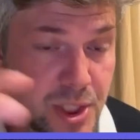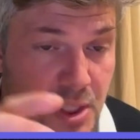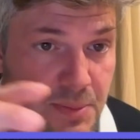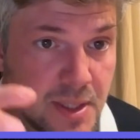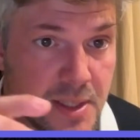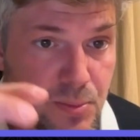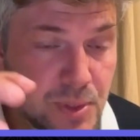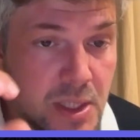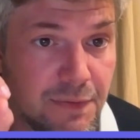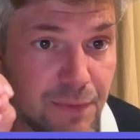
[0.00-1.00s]
team that is
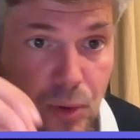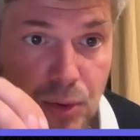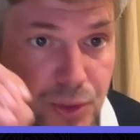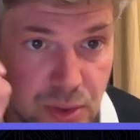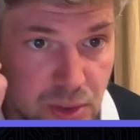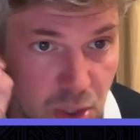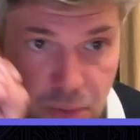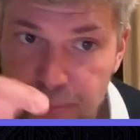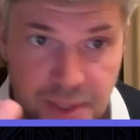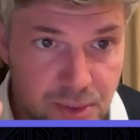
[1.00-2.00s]
really focused on
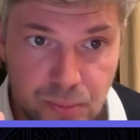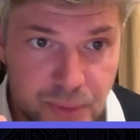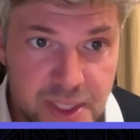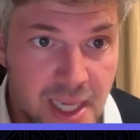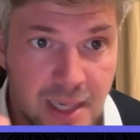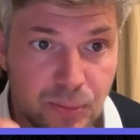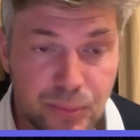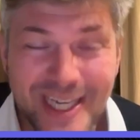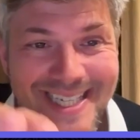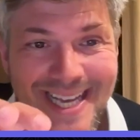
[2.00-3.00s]
100% on
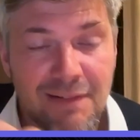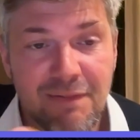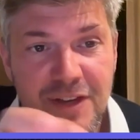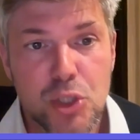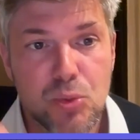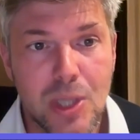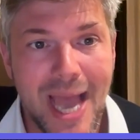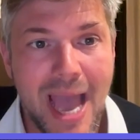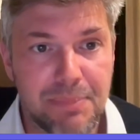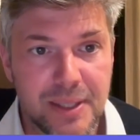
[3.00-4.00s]
retail visual
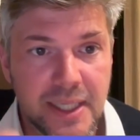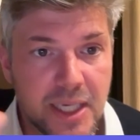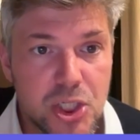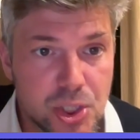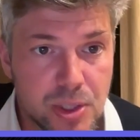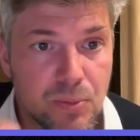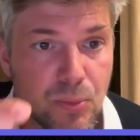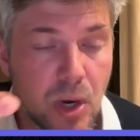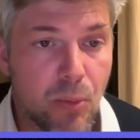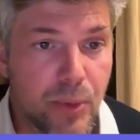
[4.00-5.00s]
application,
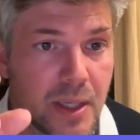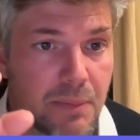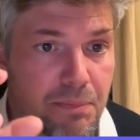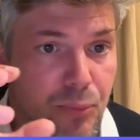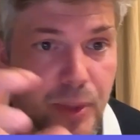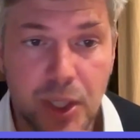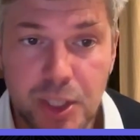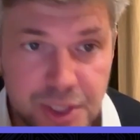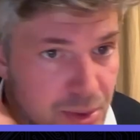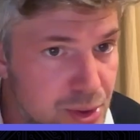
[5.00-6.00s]
where we
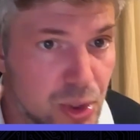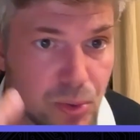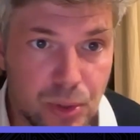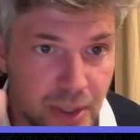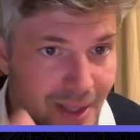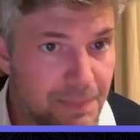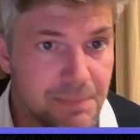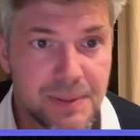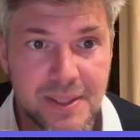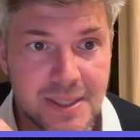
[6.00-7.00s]
continue to grow the
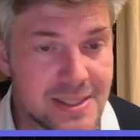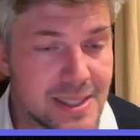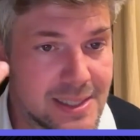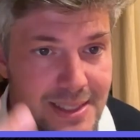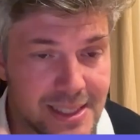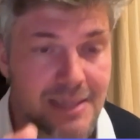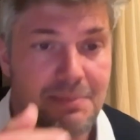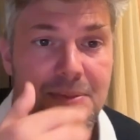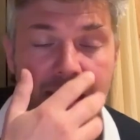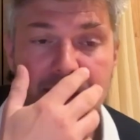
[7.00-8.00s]
capabilities, and the
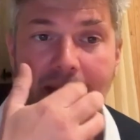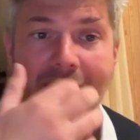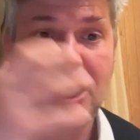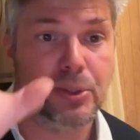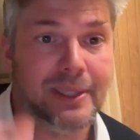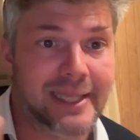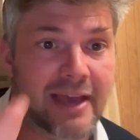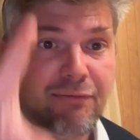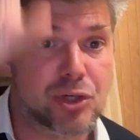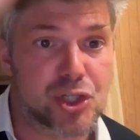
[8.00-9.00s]
team that actually
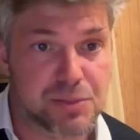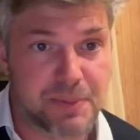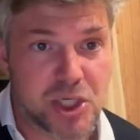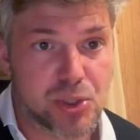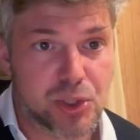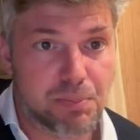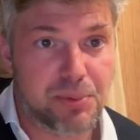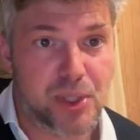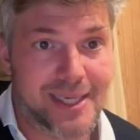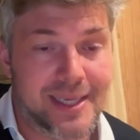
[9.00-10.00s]
leverage the spatial
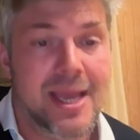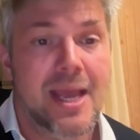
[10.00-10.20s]
computing